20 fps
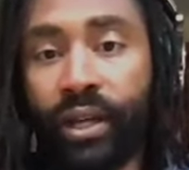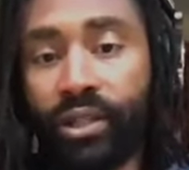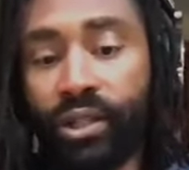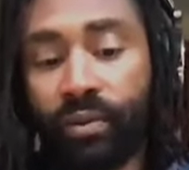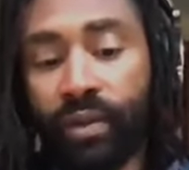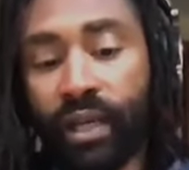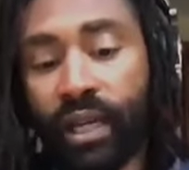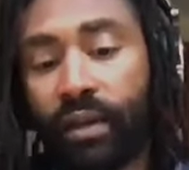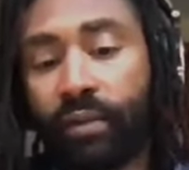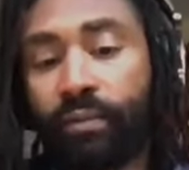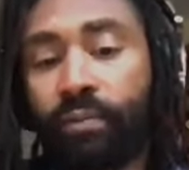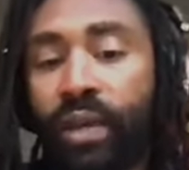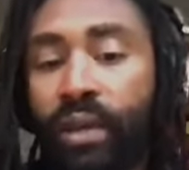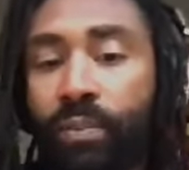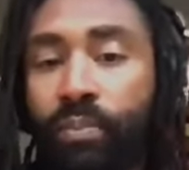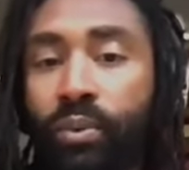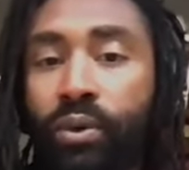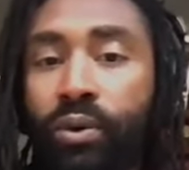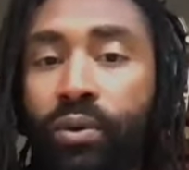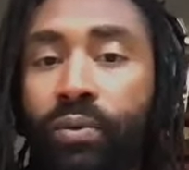So like if
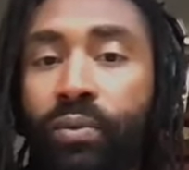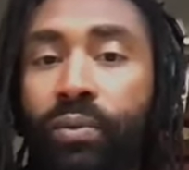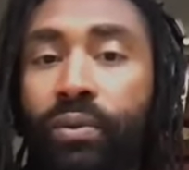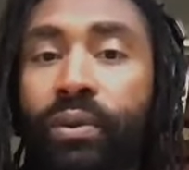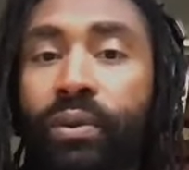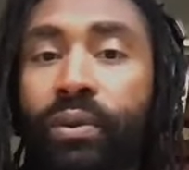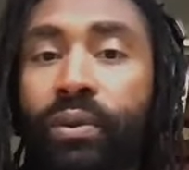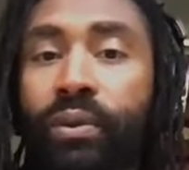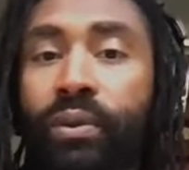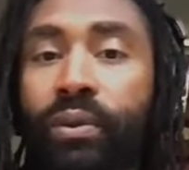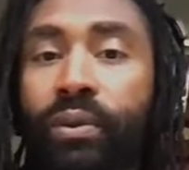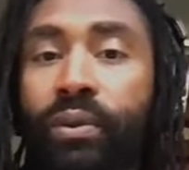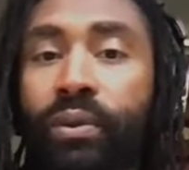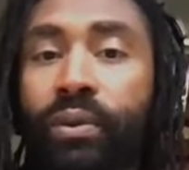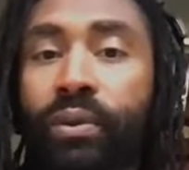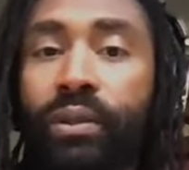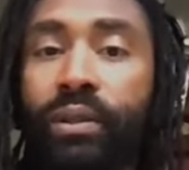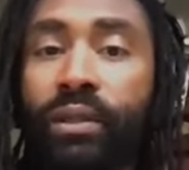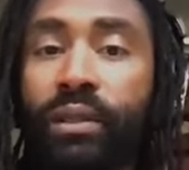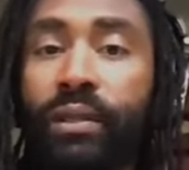people
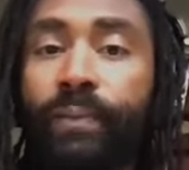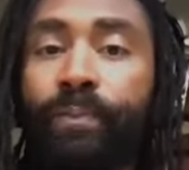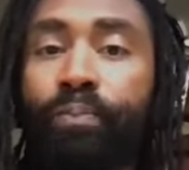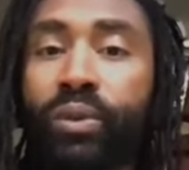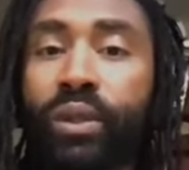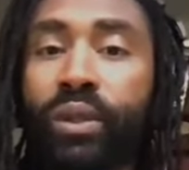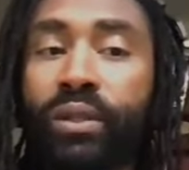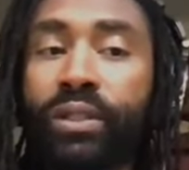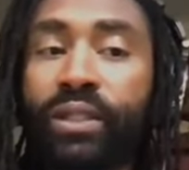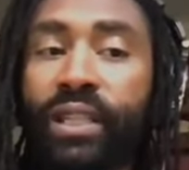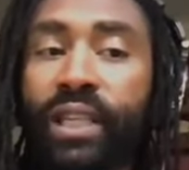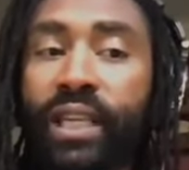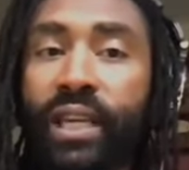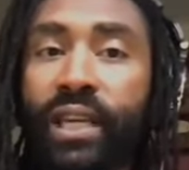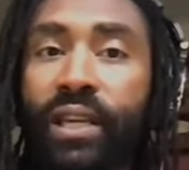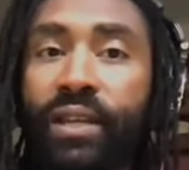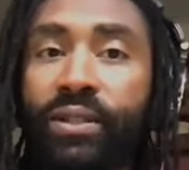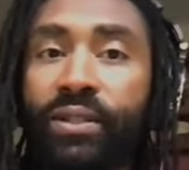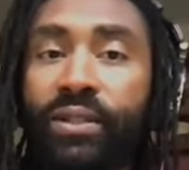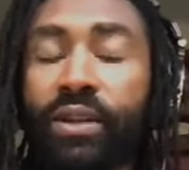
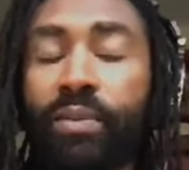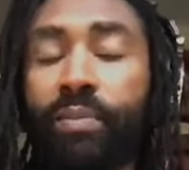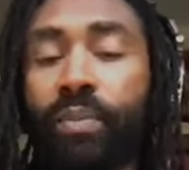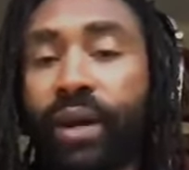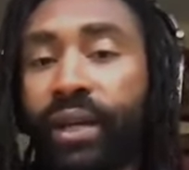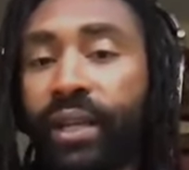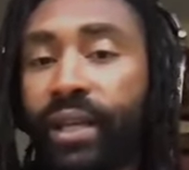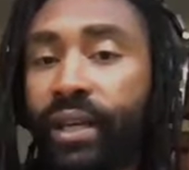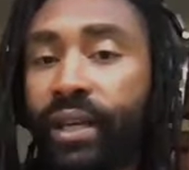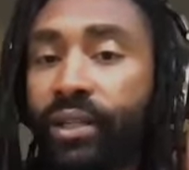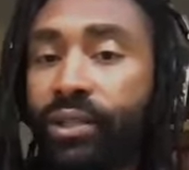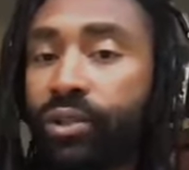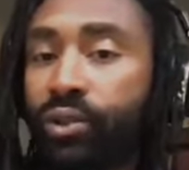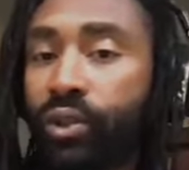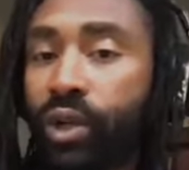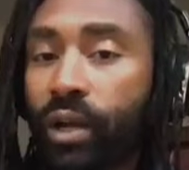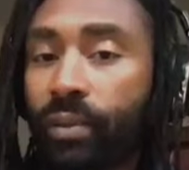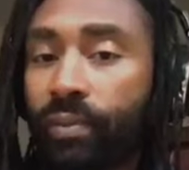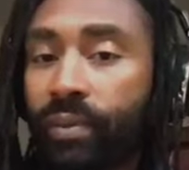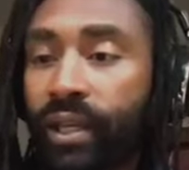see somebody else
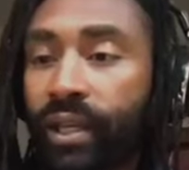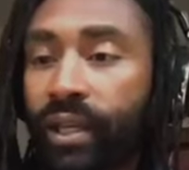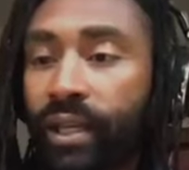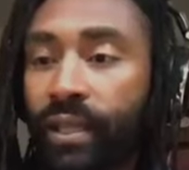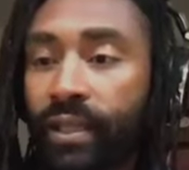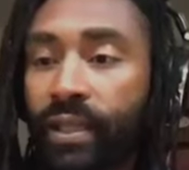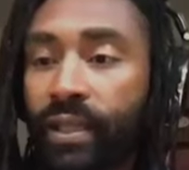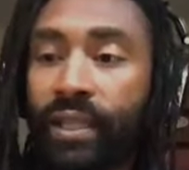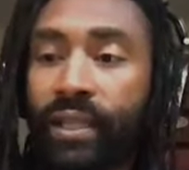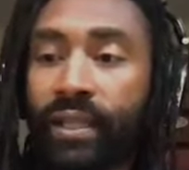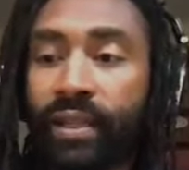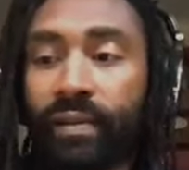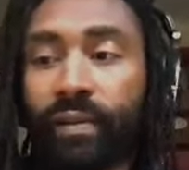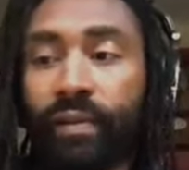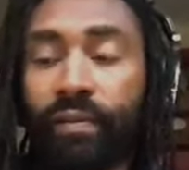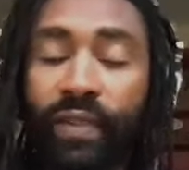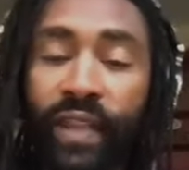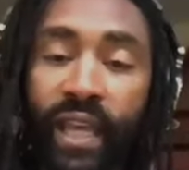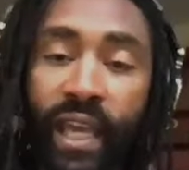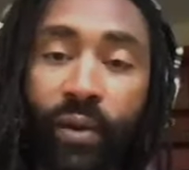draw me, then
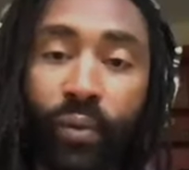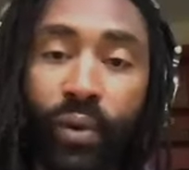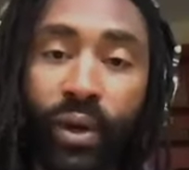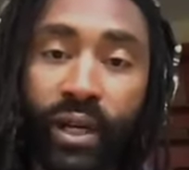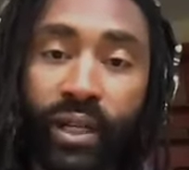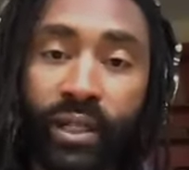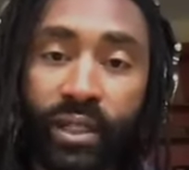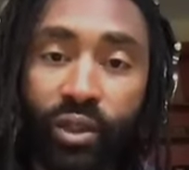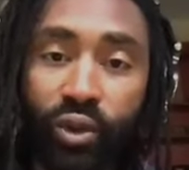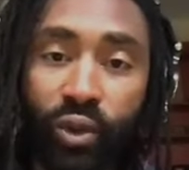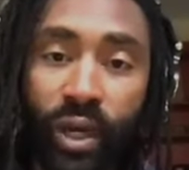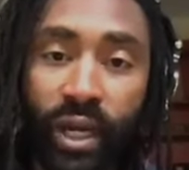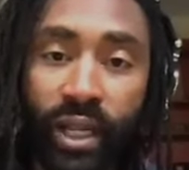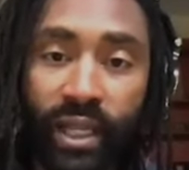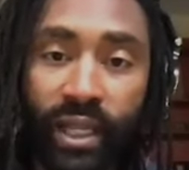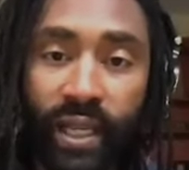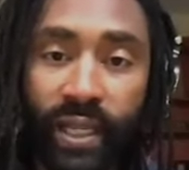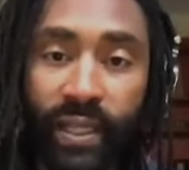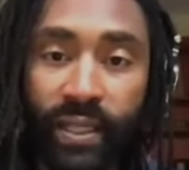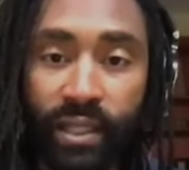if they wanted to try
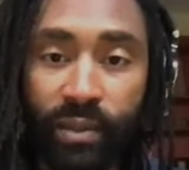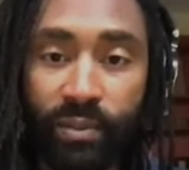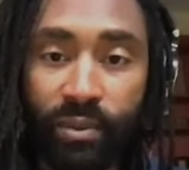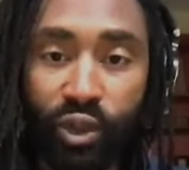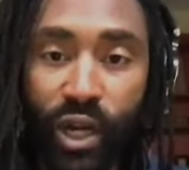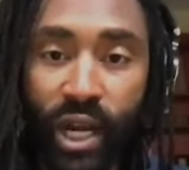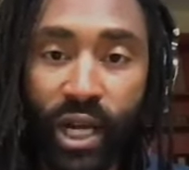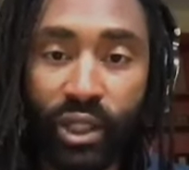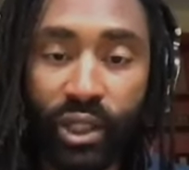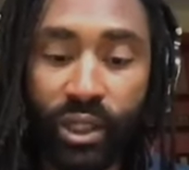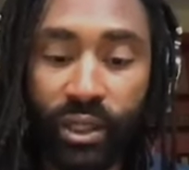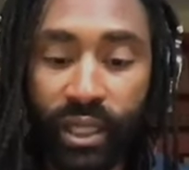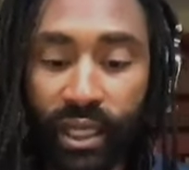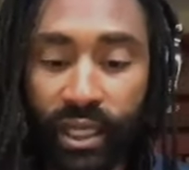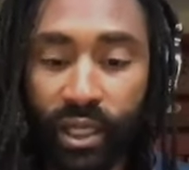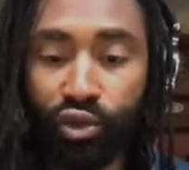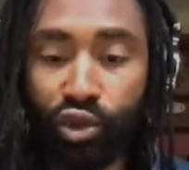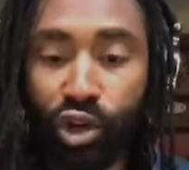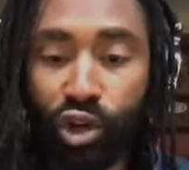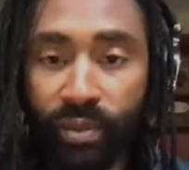to get some traction, they
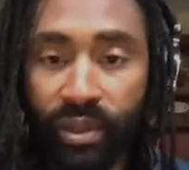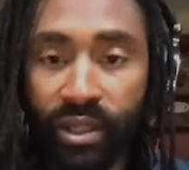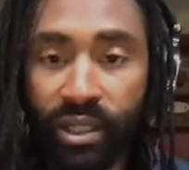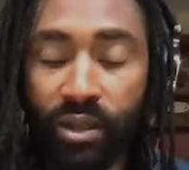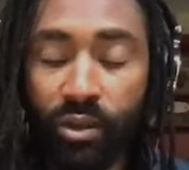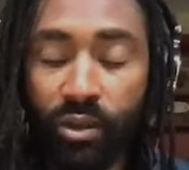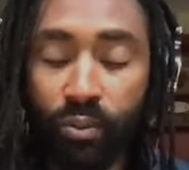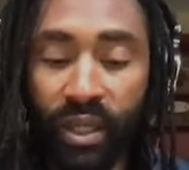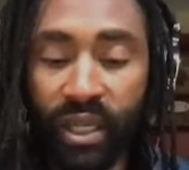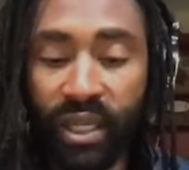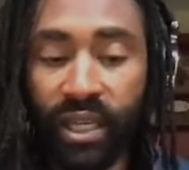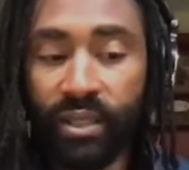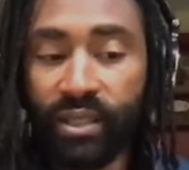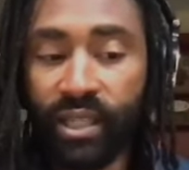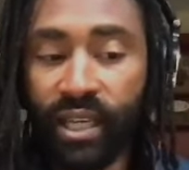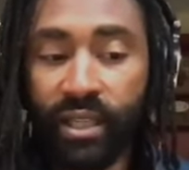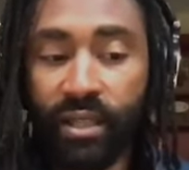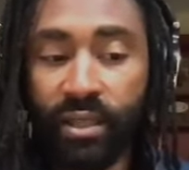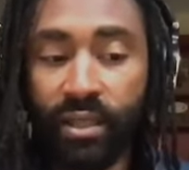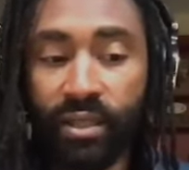could draw me too, because
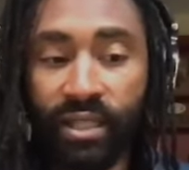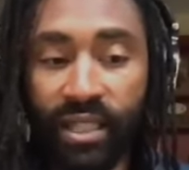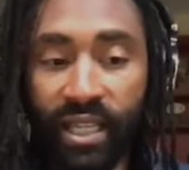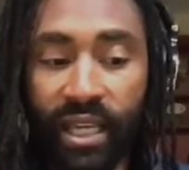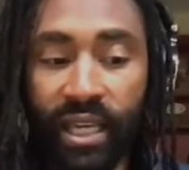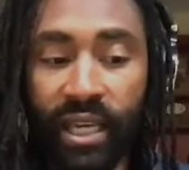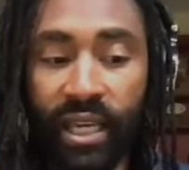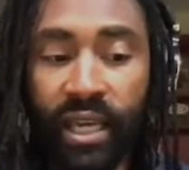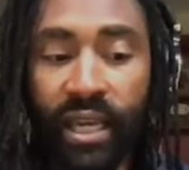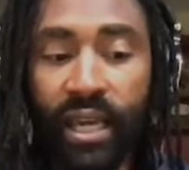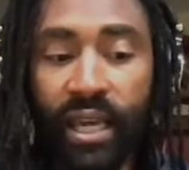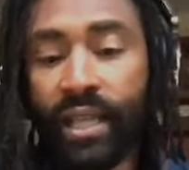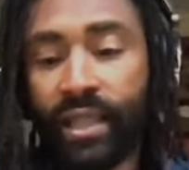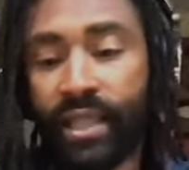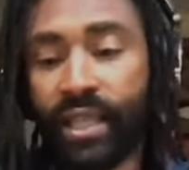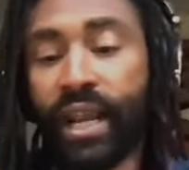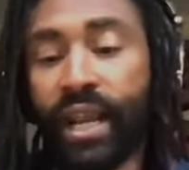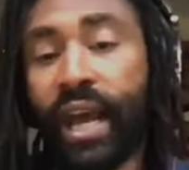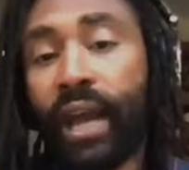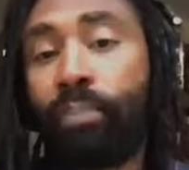they see
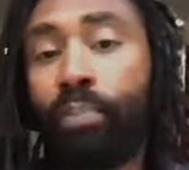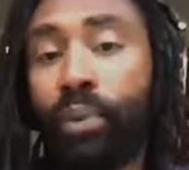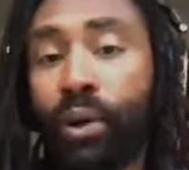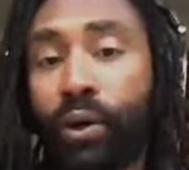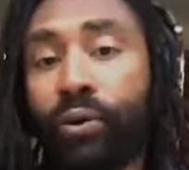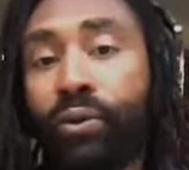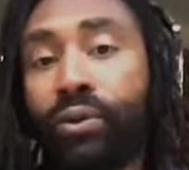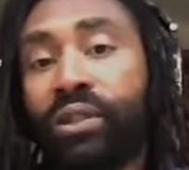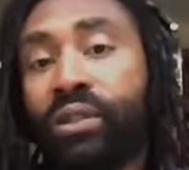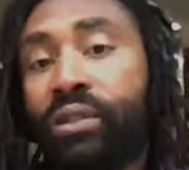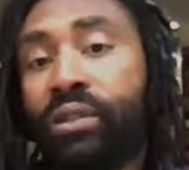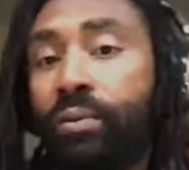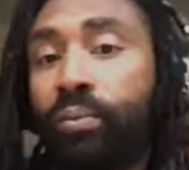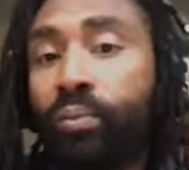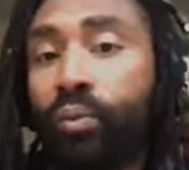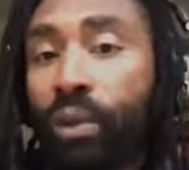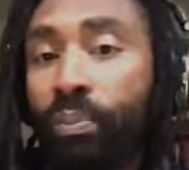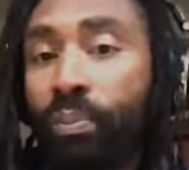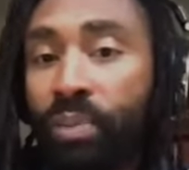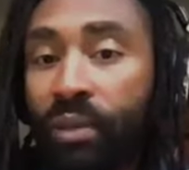that I post
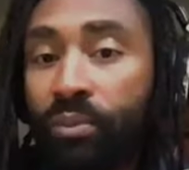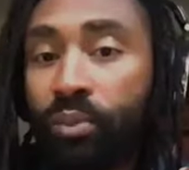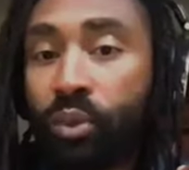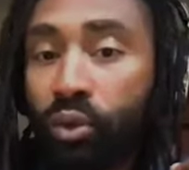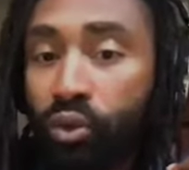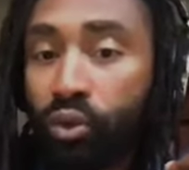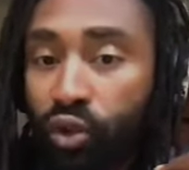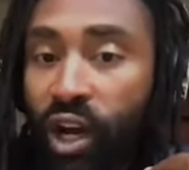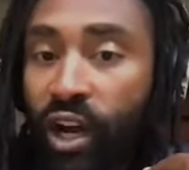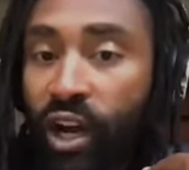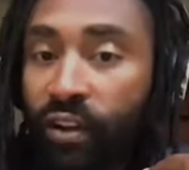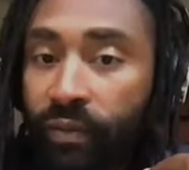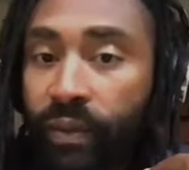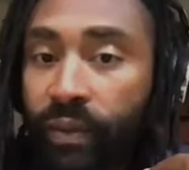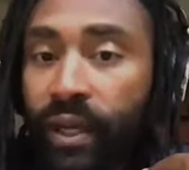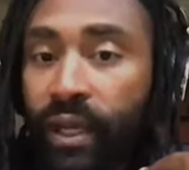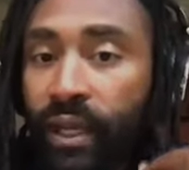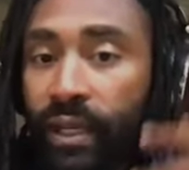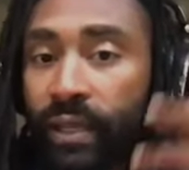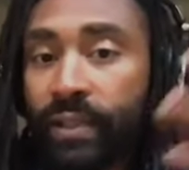what people draw of
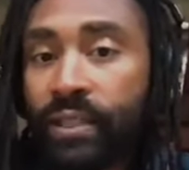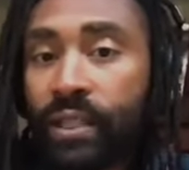me.